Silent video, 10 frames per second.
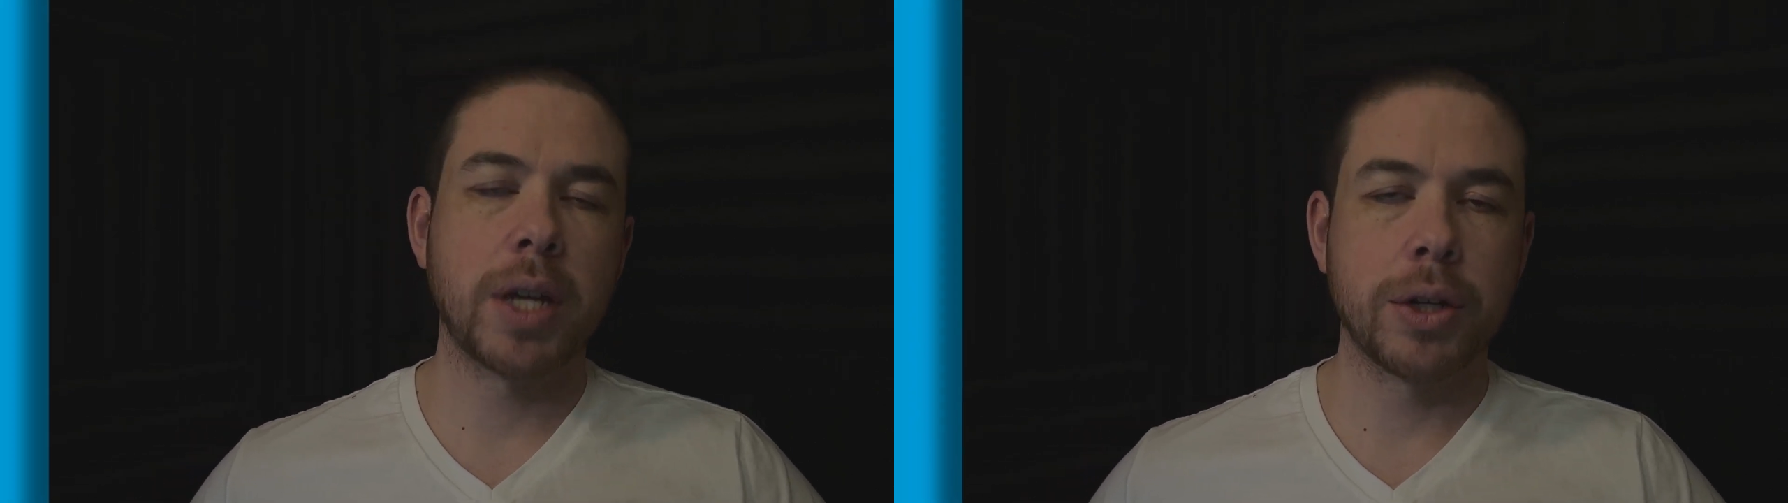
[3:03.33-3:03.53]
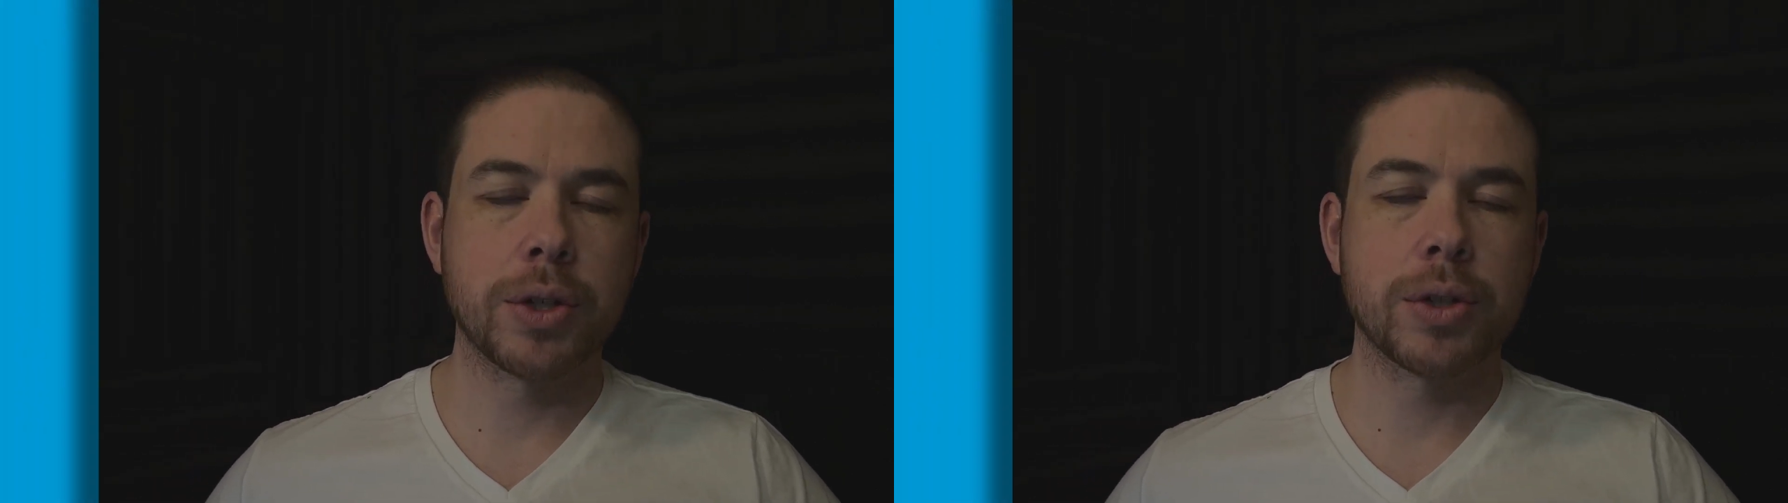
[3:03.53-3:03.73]

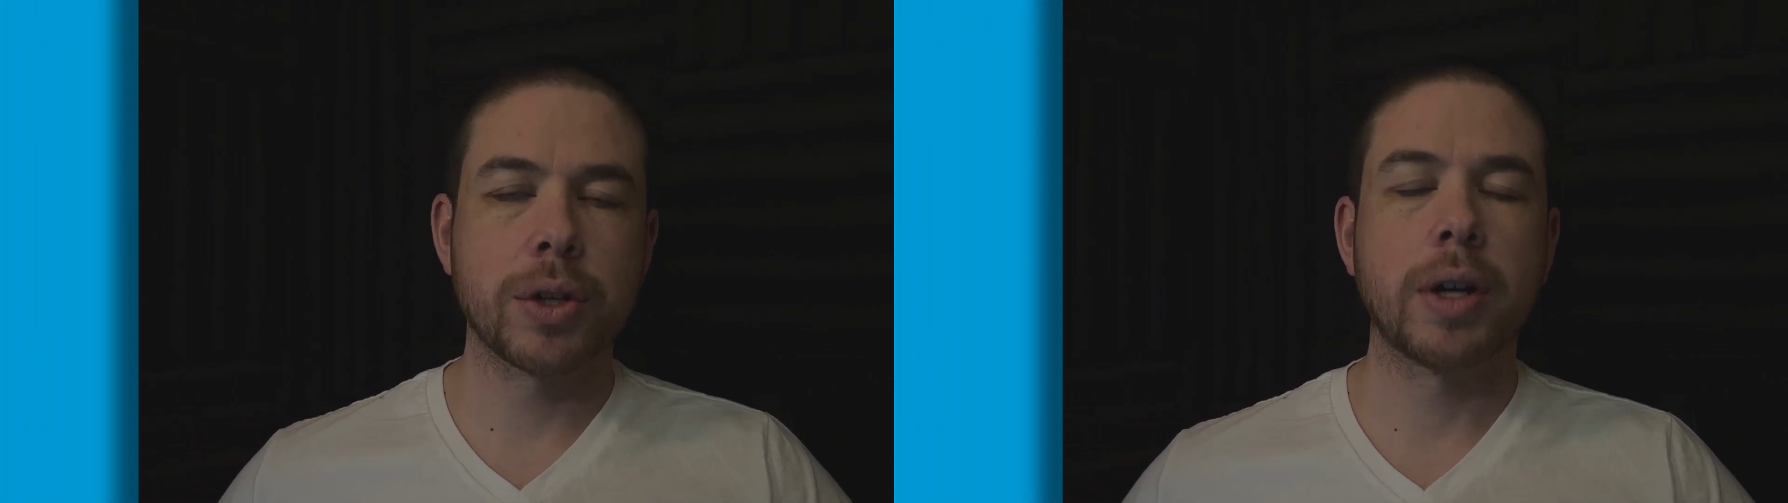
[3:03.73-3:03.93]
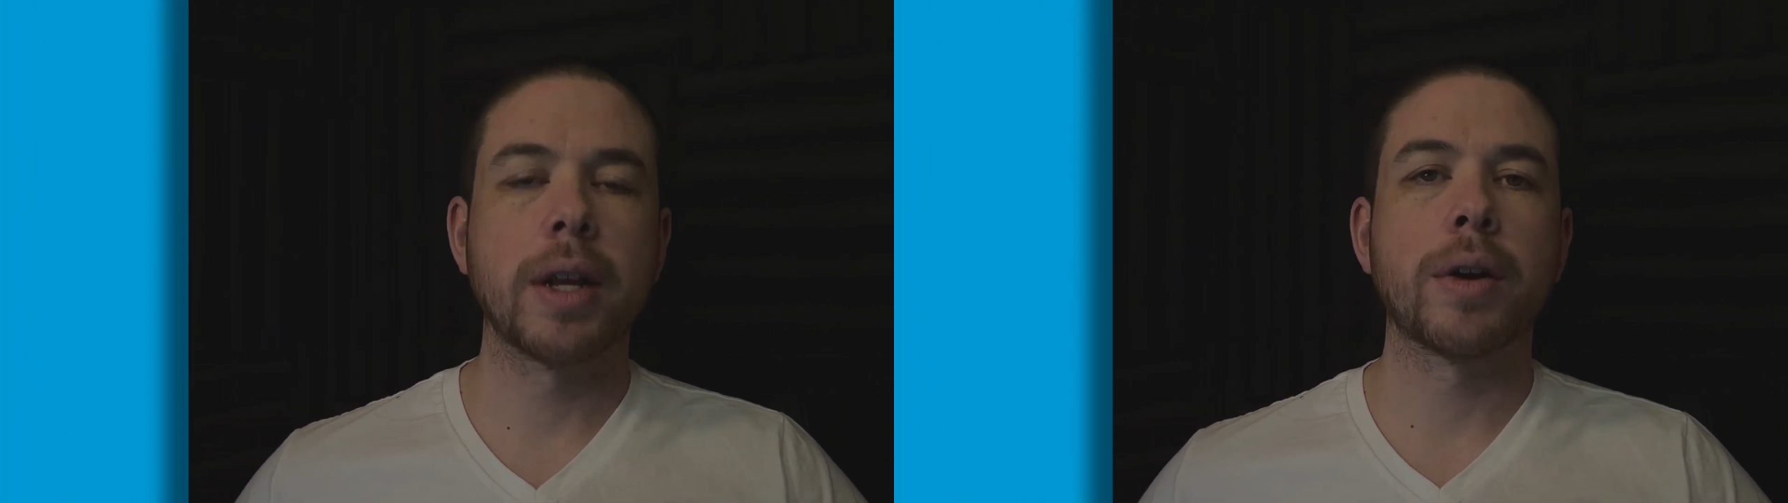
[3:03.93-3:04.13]
engines
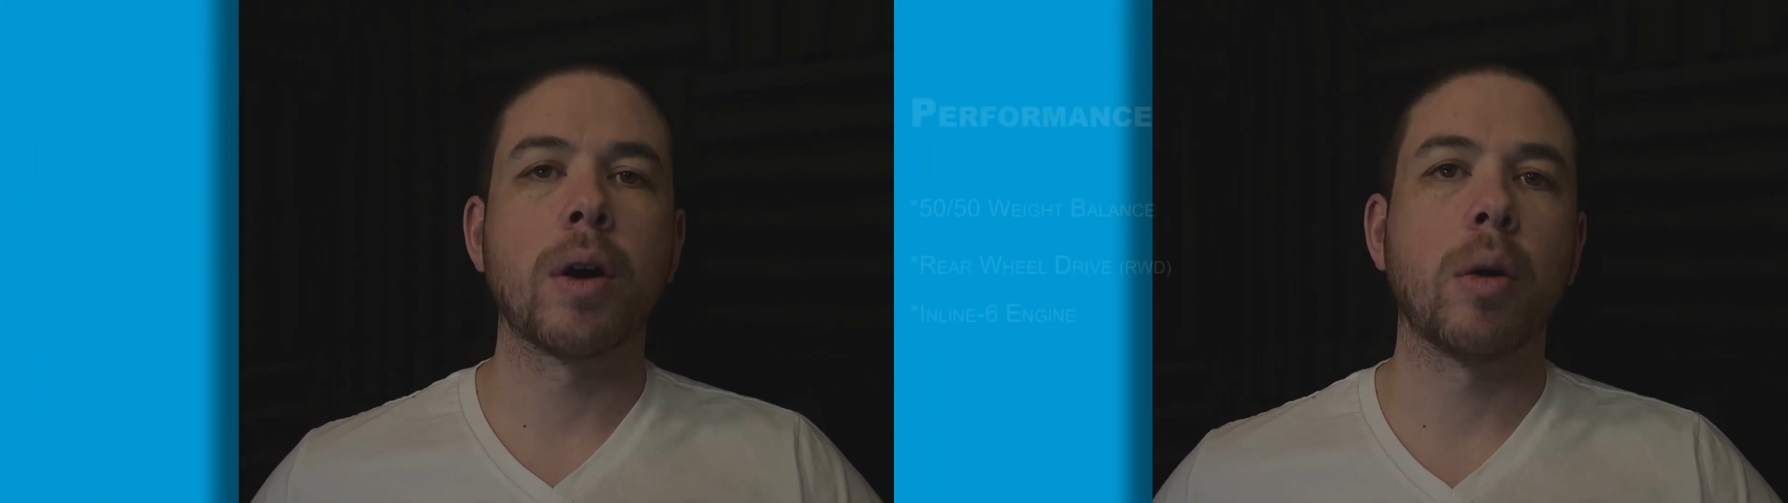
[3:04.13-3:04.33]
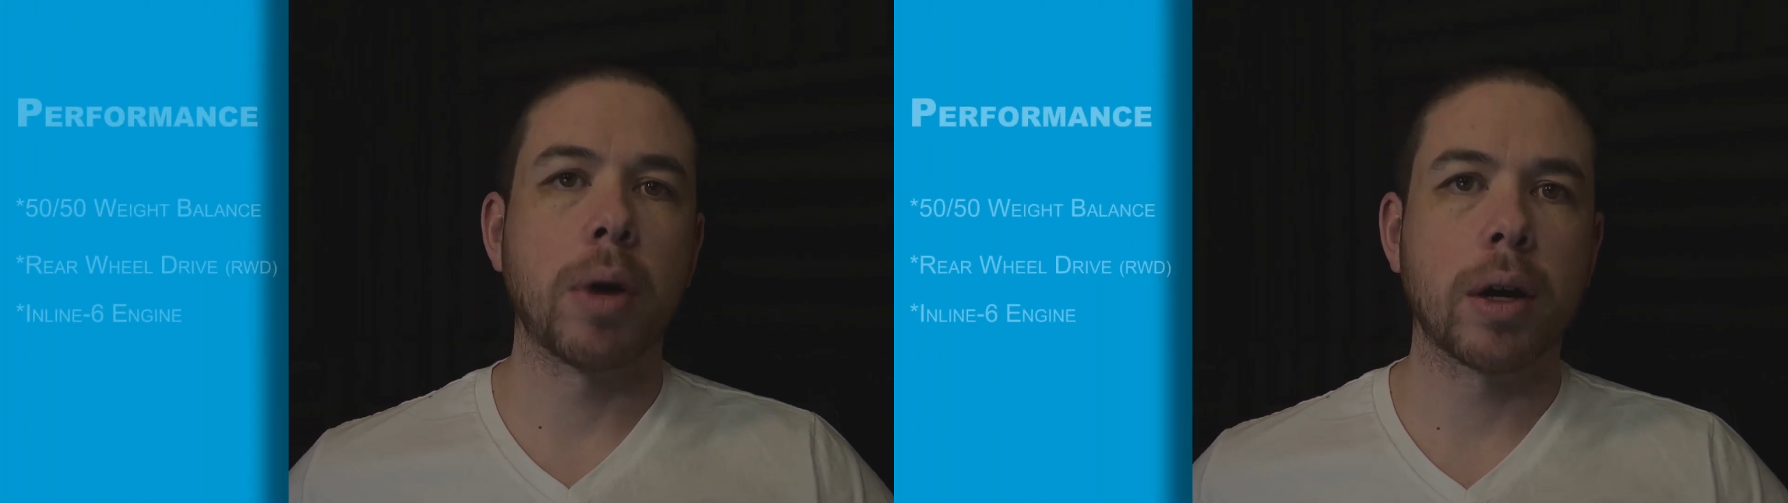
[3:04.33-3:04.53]
are another
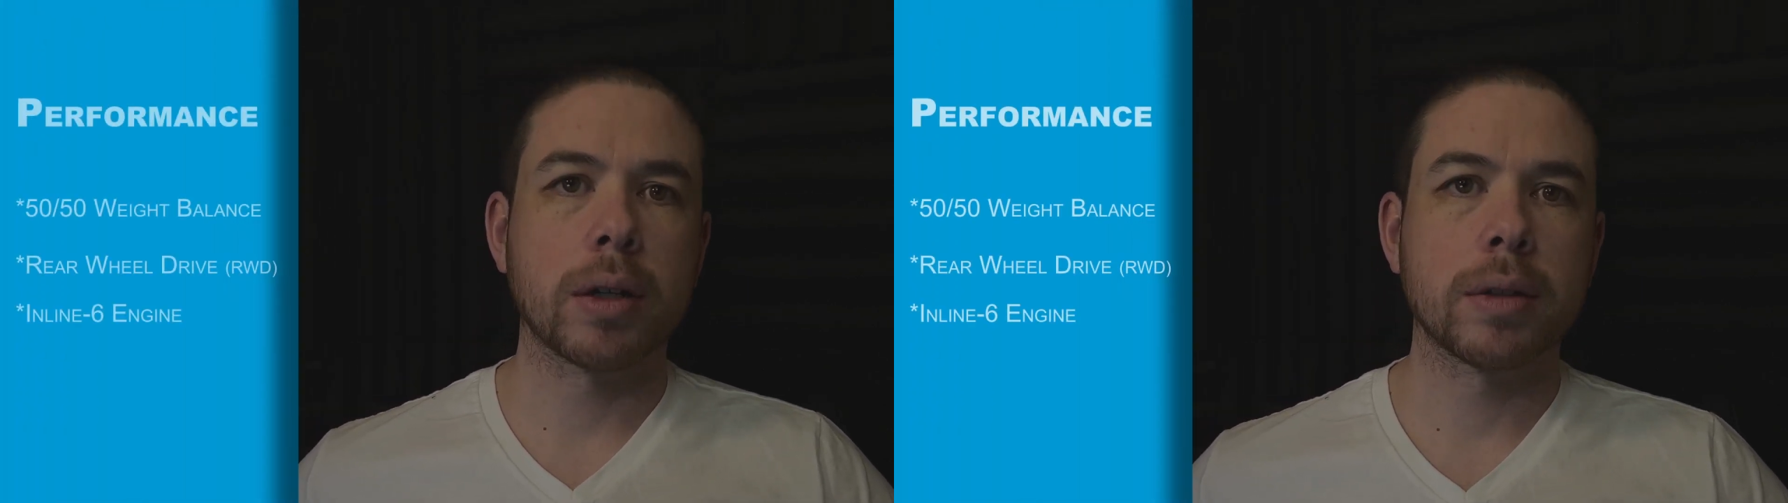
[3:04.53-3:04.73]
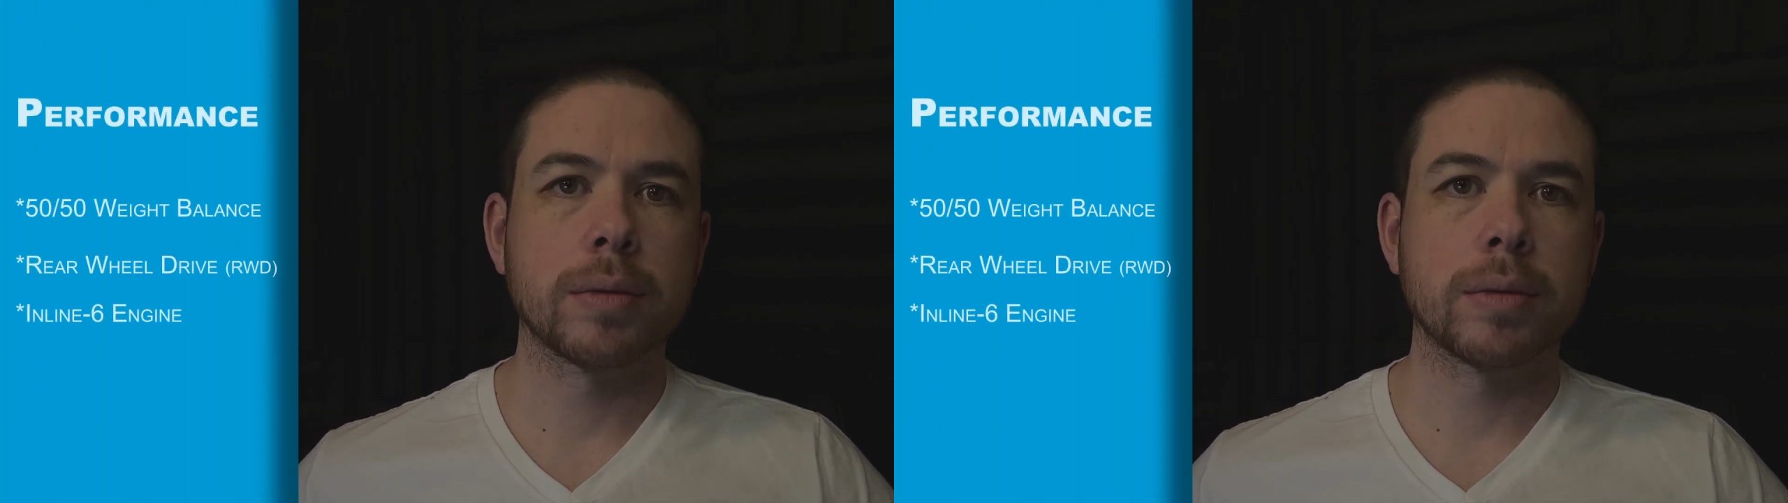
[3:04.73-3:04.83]
hallmark.